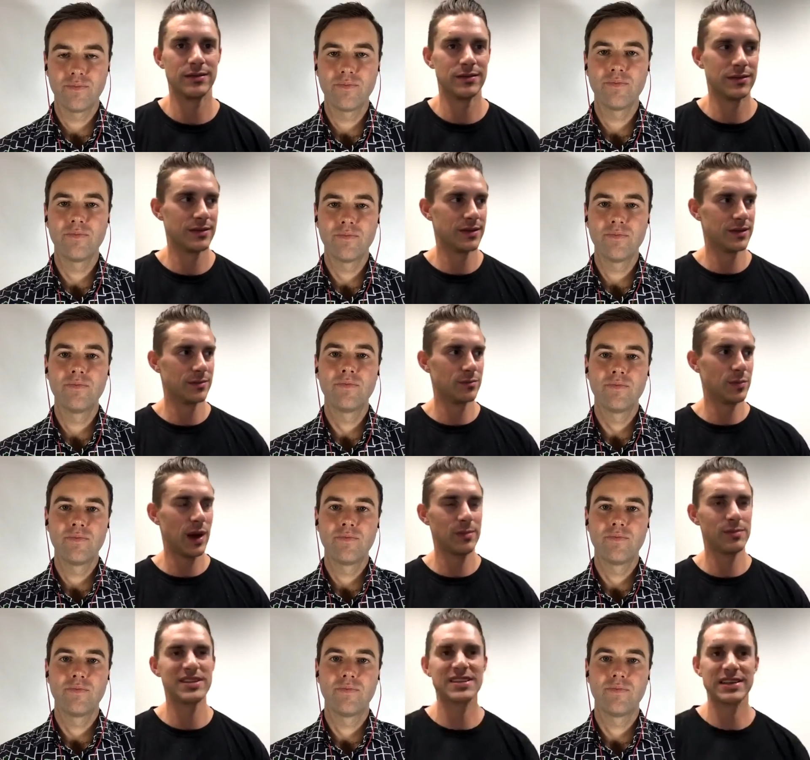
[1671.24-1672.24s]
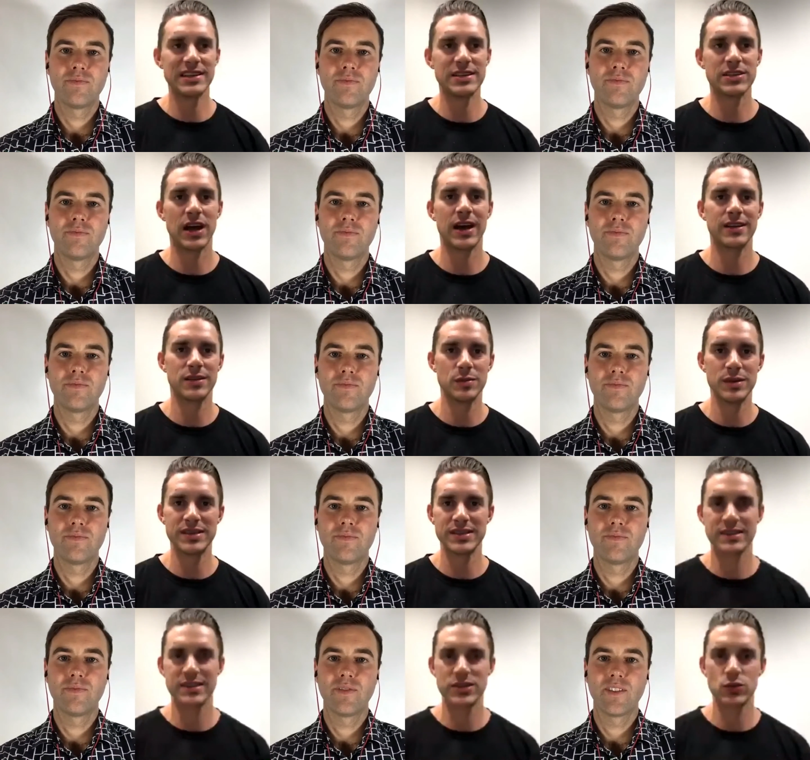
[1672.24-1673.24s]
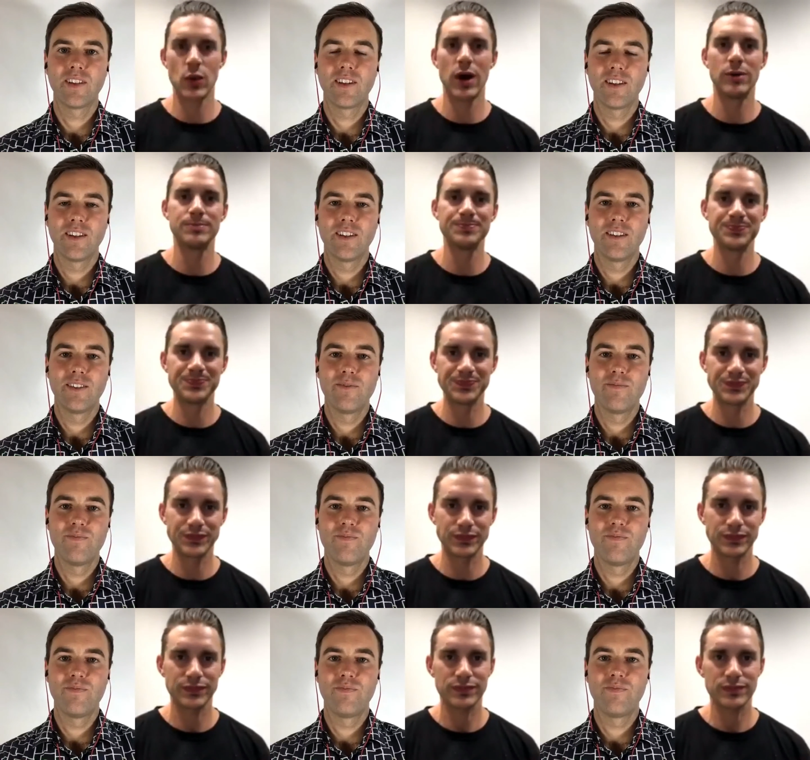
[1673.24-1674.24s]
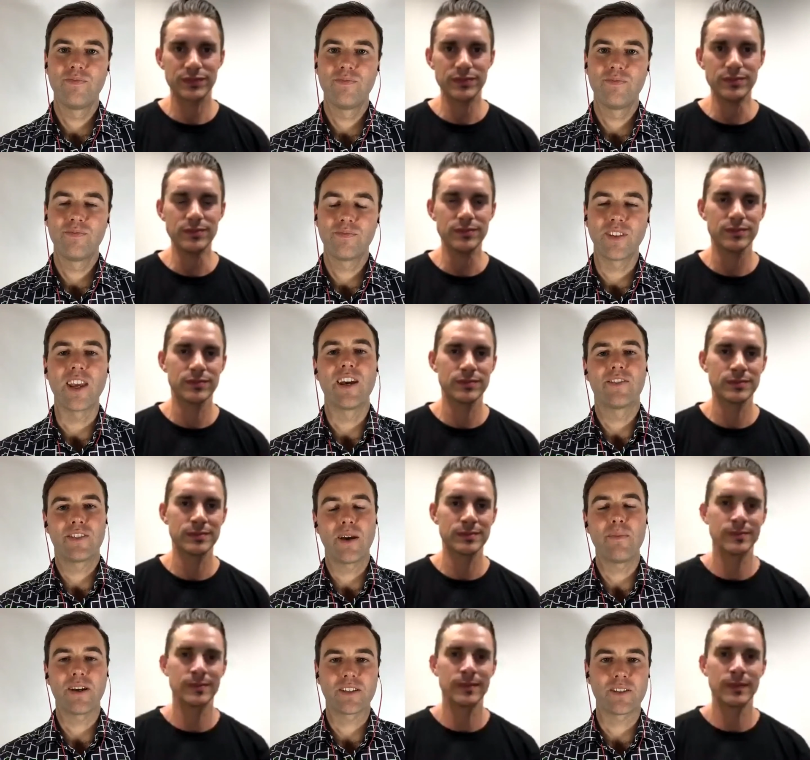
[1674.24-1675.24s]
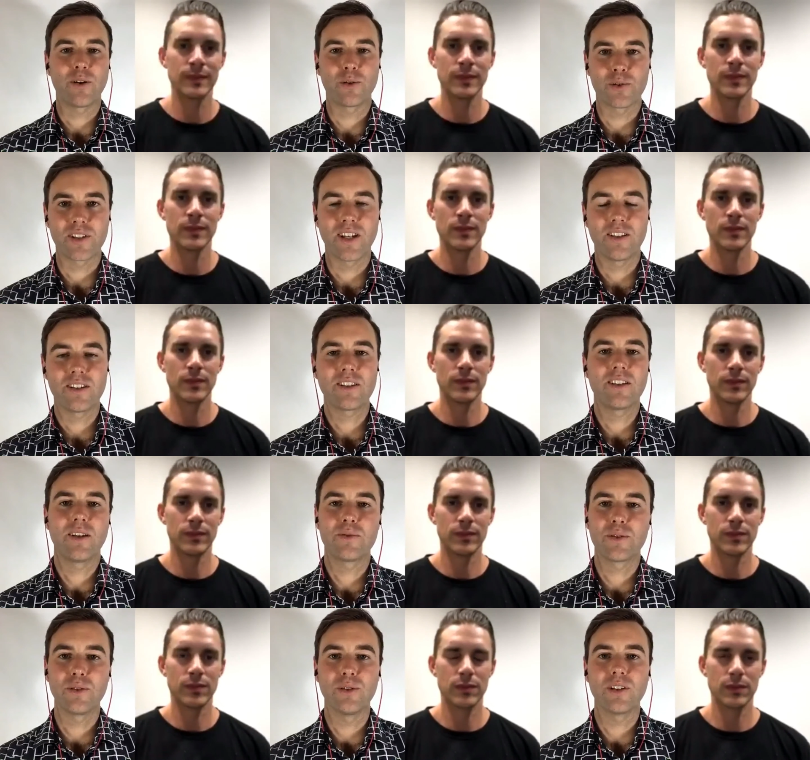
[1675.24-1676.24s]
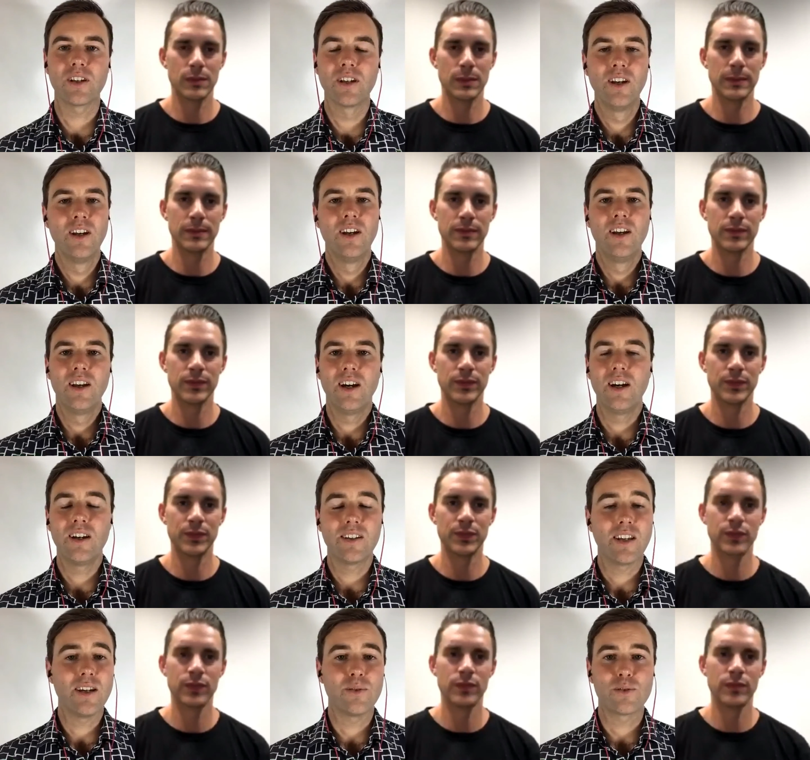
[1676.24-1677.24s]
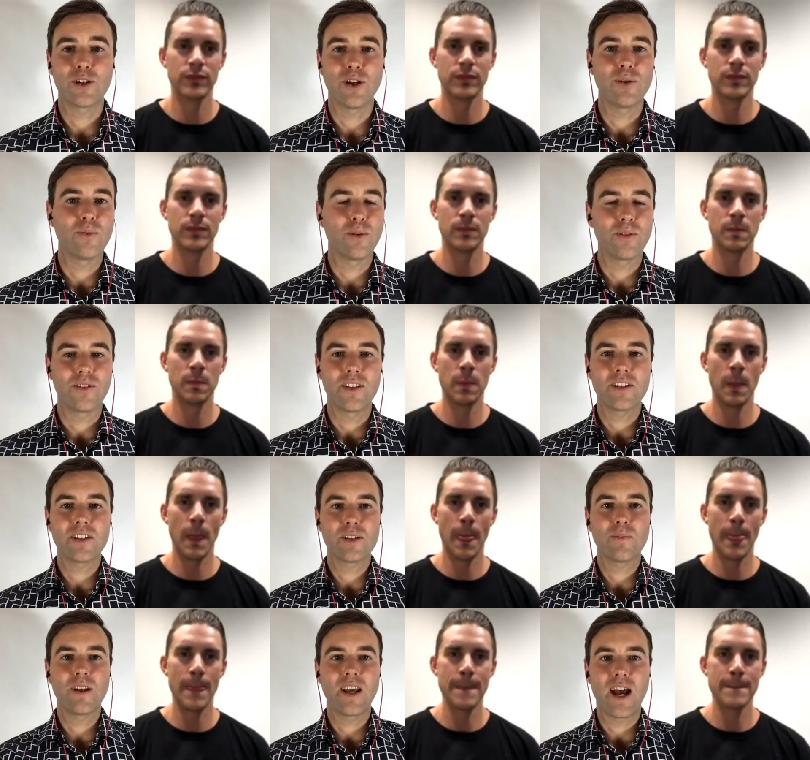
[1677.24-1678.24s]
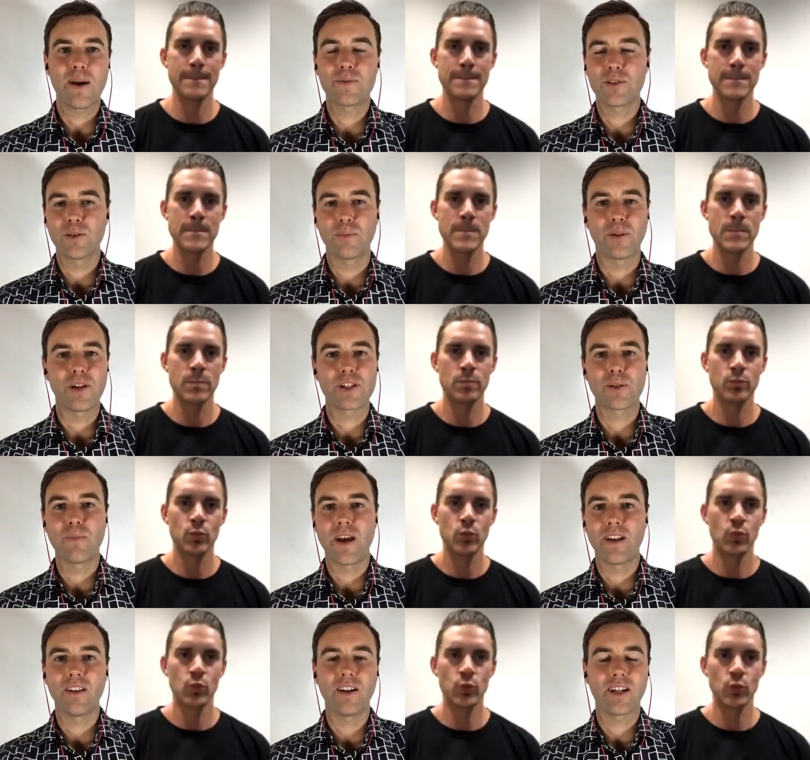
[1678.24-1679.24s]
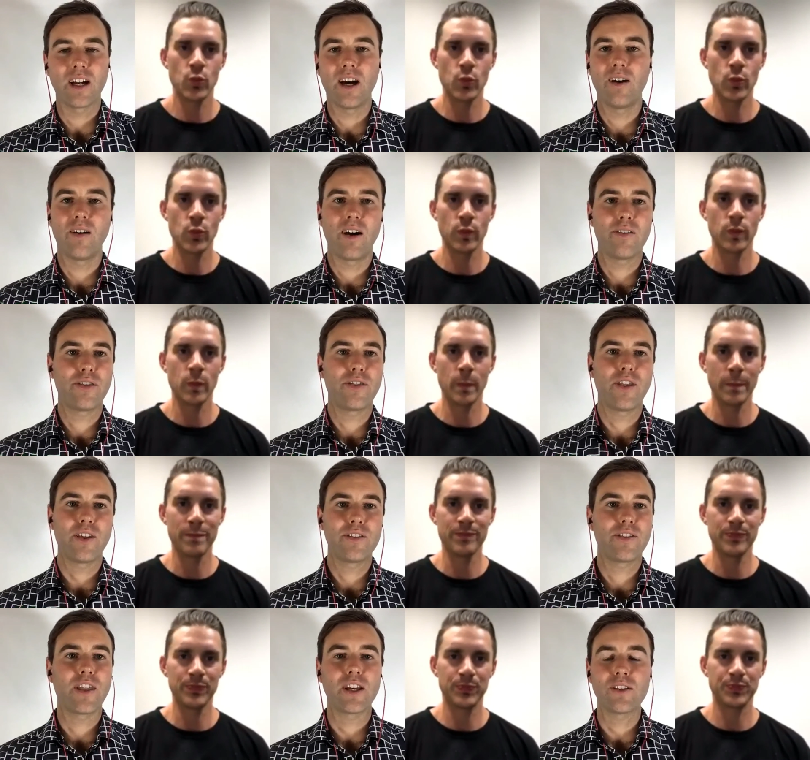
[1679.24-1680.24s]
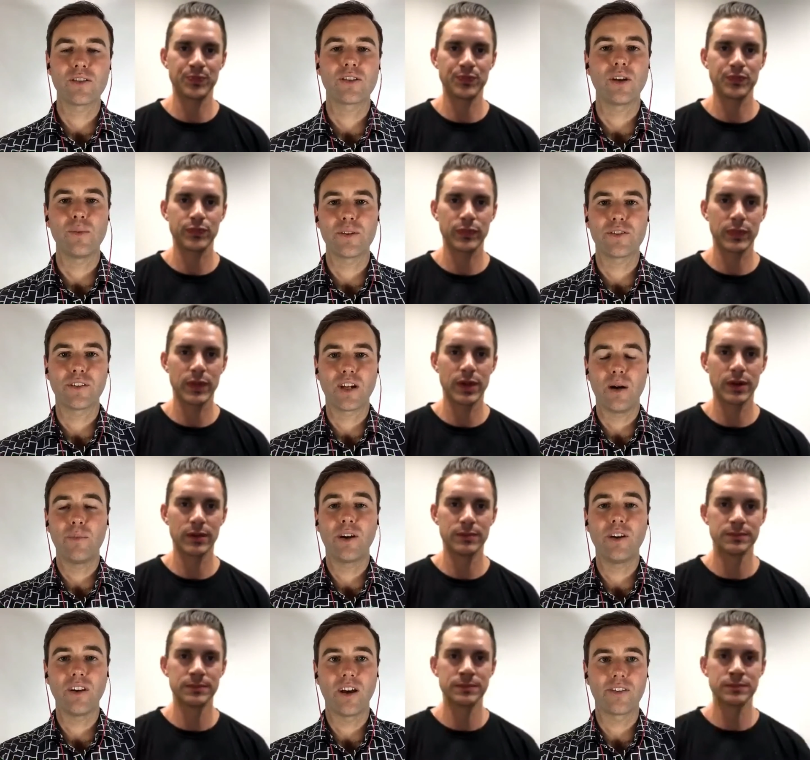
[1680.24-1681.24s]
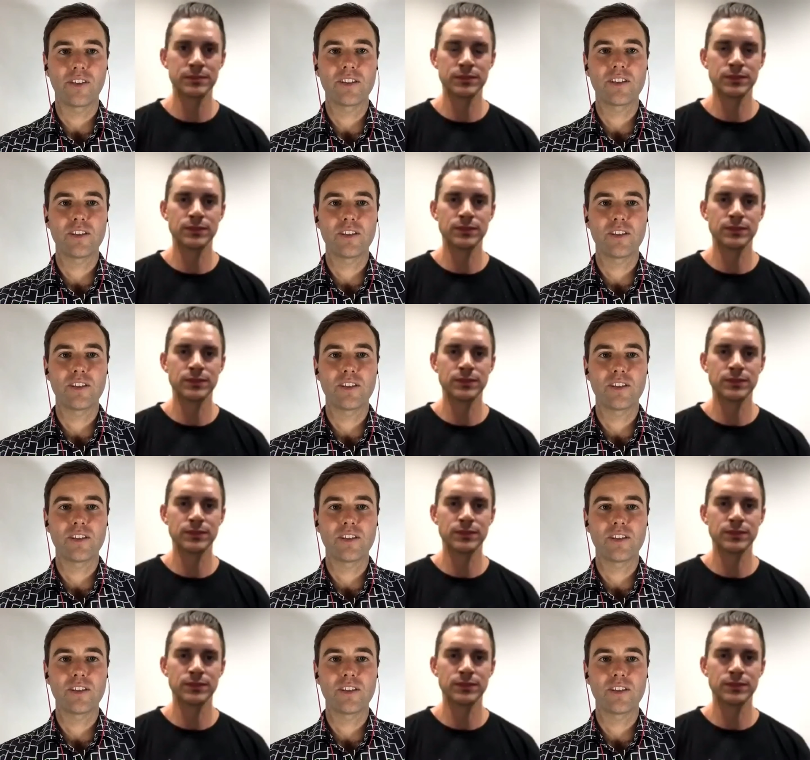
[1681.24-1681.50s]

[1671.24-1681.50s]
Speaker 1: the publicity side of the business as well. Yeah, that makes total sense. Absolutely. Yeah, Joe, well, this has been an absolute pleasure, man. Like, I thank you so much for coming on. Like, this has